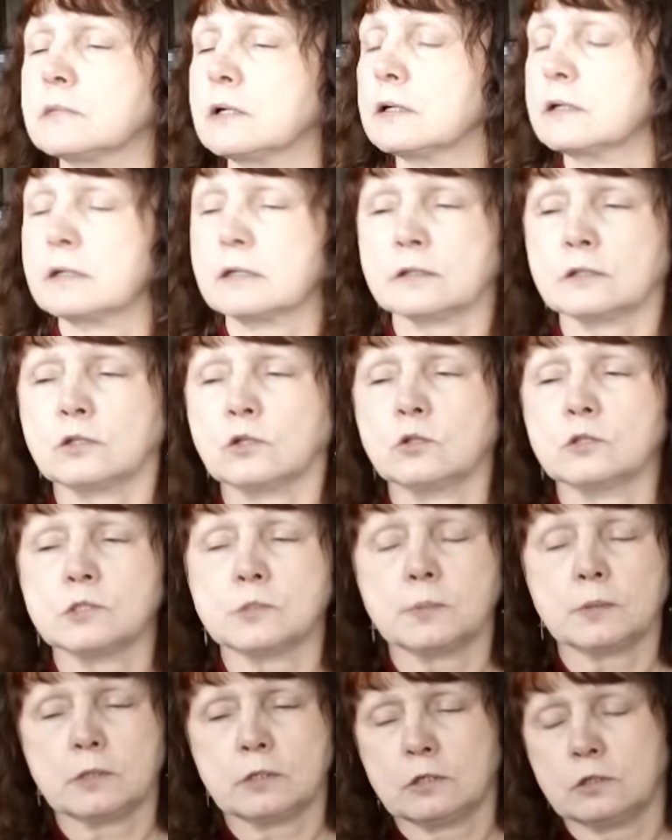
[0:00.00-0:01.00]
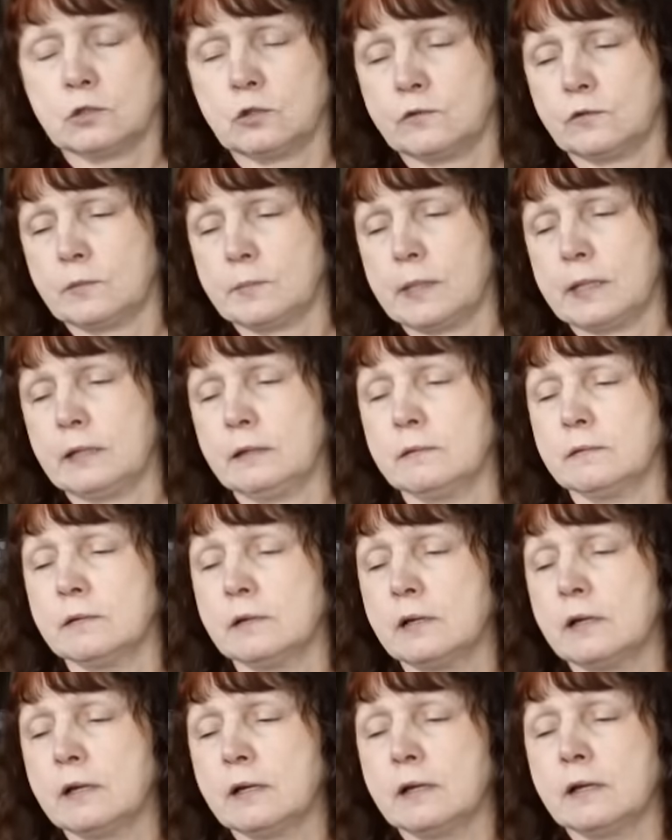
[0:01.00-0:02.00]
I've got the Holy Spirit all over me.
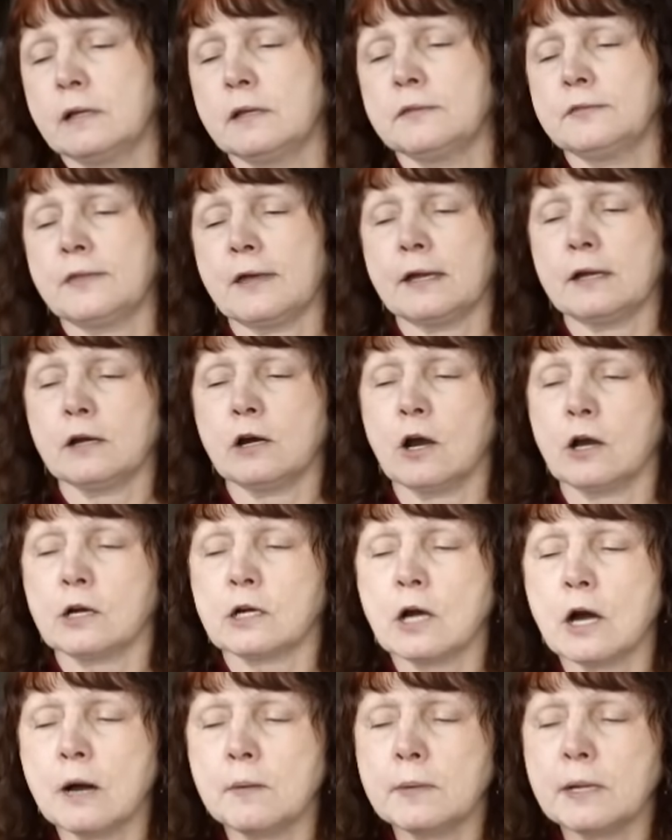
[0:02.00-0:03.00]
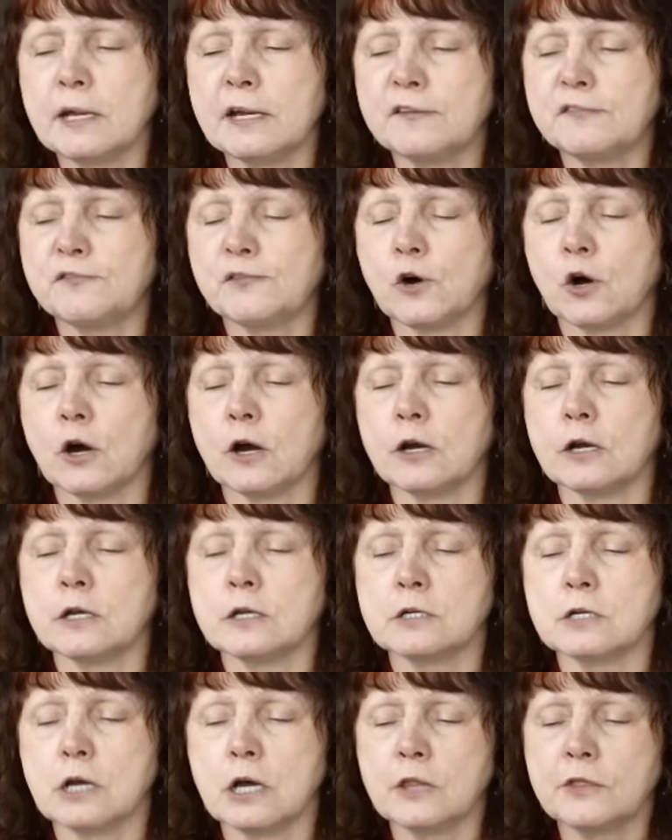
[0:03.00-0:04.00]
They are coming for
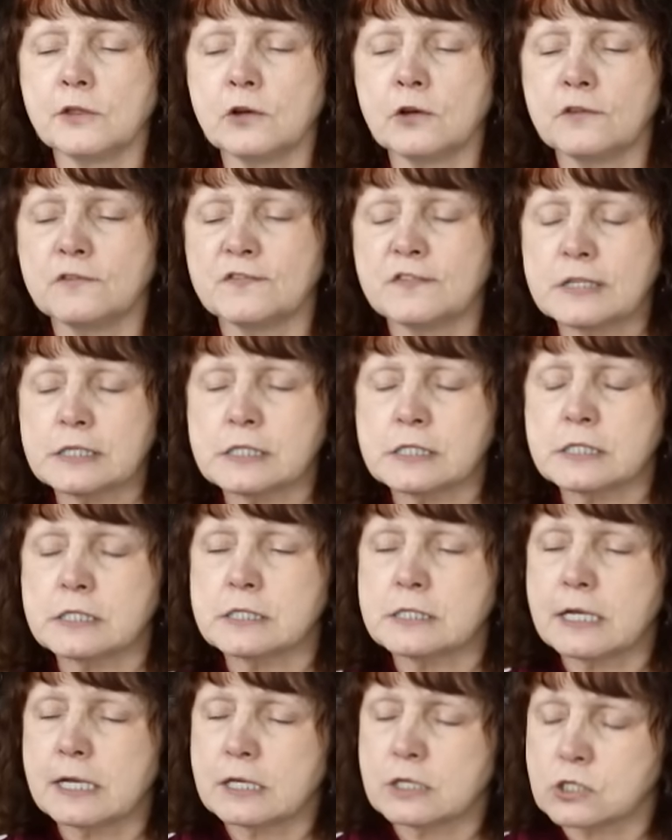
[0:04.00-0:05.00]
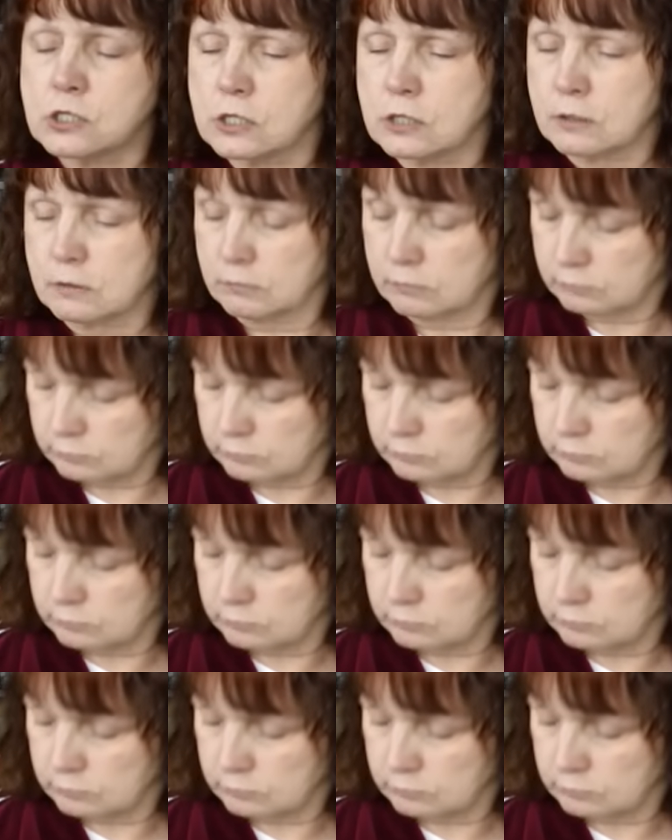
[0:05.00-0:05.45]
another visitation.